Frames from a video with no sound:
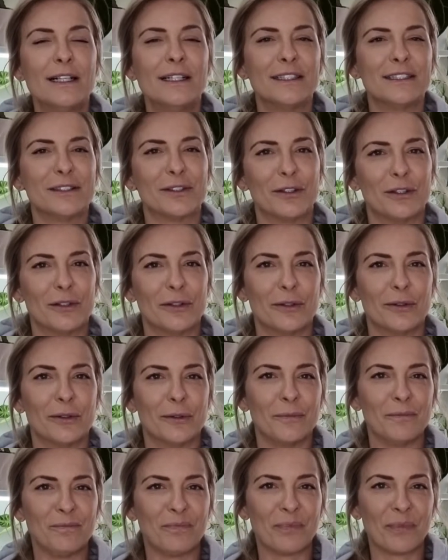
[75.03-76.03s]
So
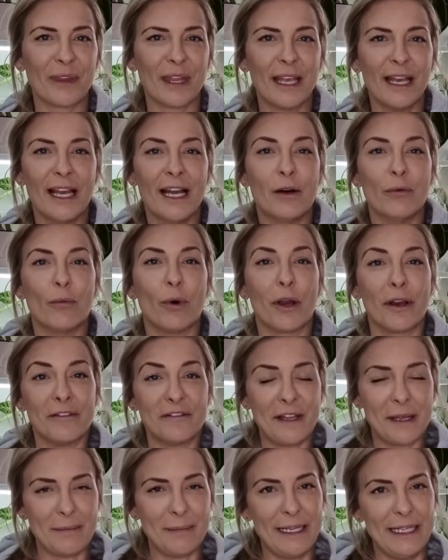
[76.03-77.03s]
one of
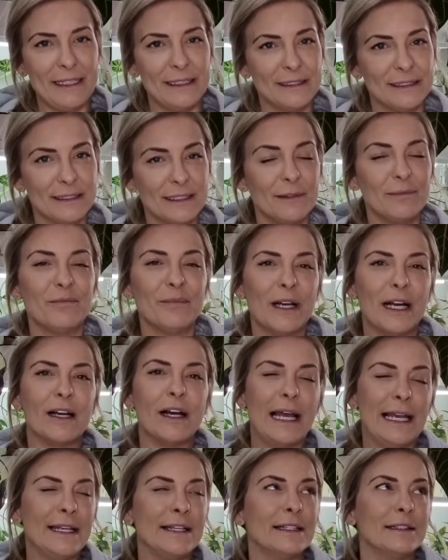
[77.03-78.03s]
them is,
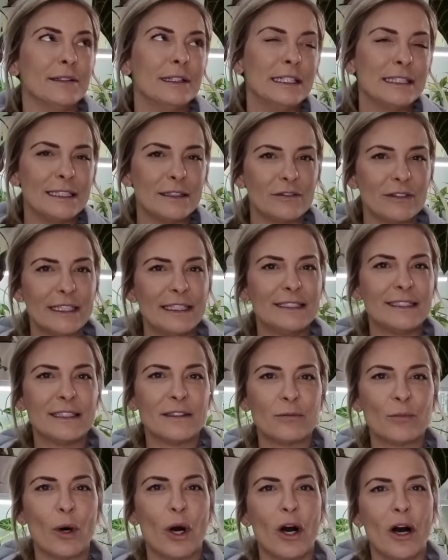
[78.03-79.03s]
and the
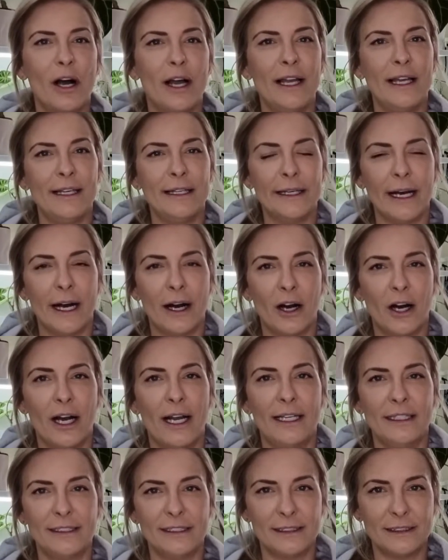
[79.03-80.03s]
reason why
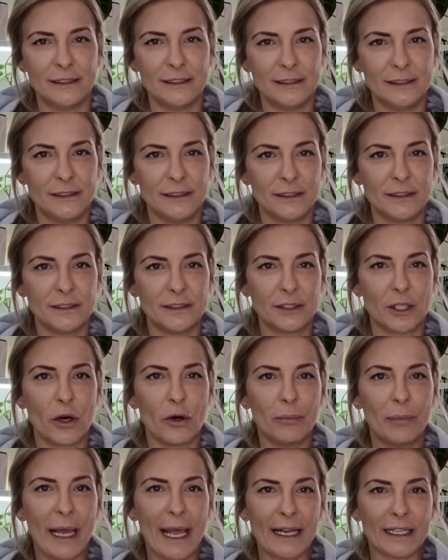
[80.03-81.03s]
I didn't go
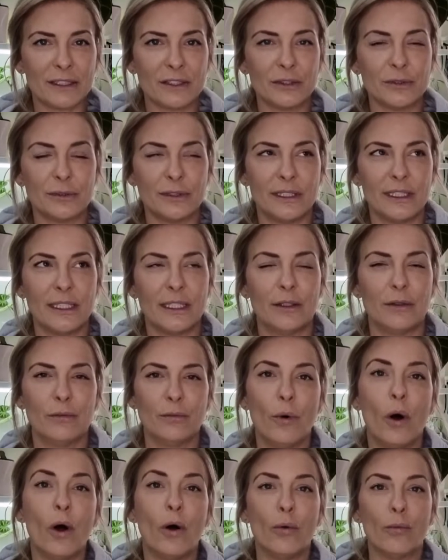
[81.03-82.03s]
back to the
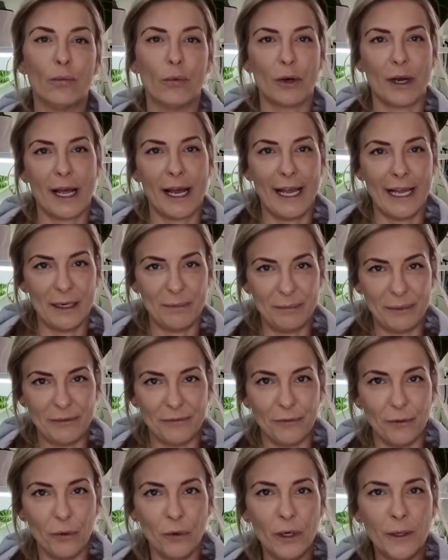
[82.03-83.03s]
one I had
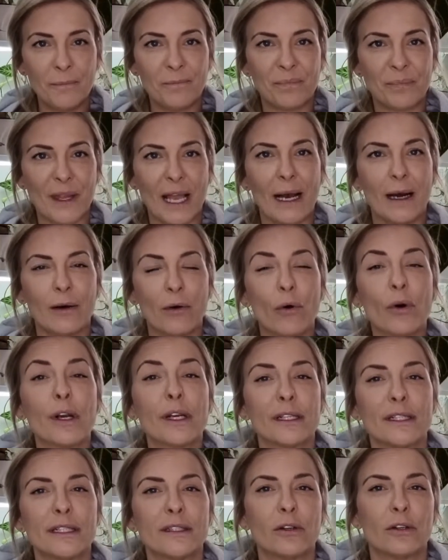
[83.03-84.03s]
before, I
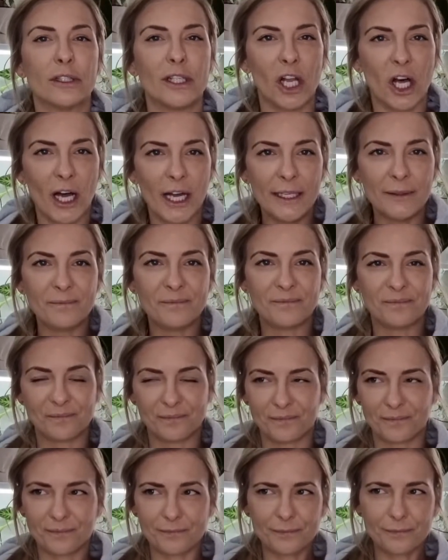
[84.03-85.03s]
ordered it online,
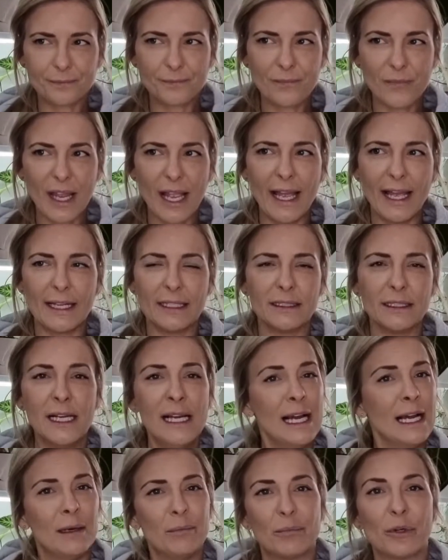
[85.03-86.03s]
and
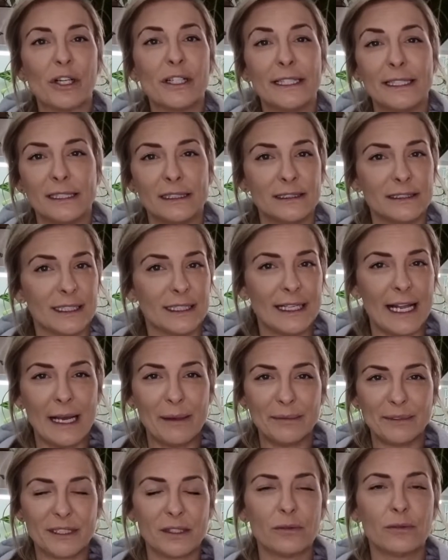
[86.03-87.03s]
brilliant, an
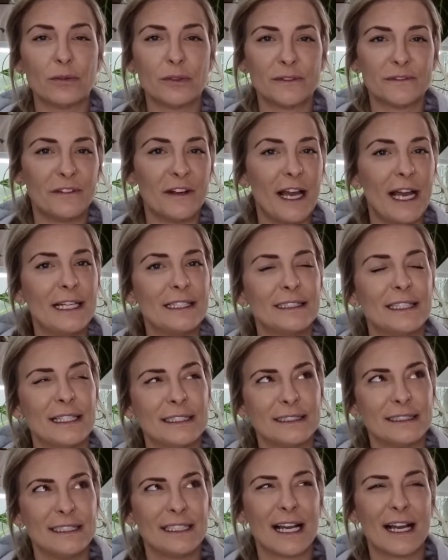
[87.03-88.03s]
absolute
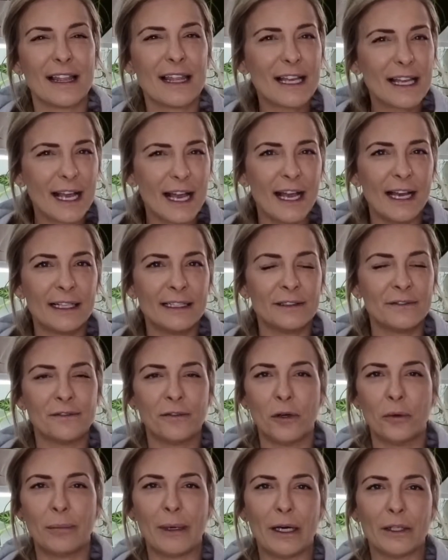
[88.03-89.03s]
fantastic. I think I had it for
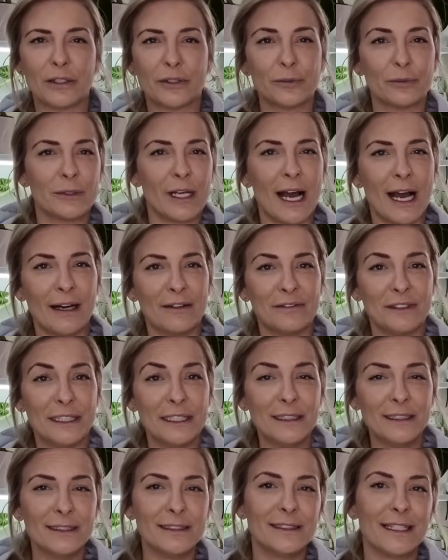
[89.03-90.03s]
about 2.5
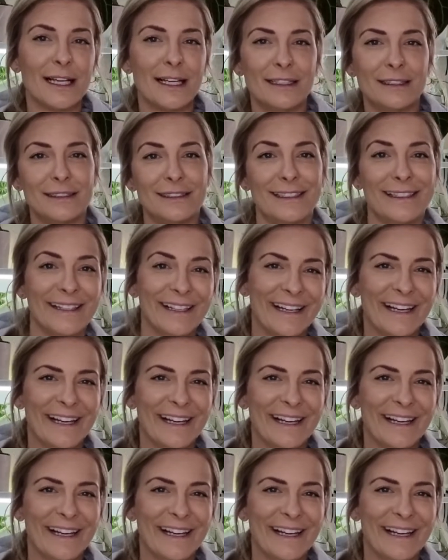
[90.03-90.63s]
years, and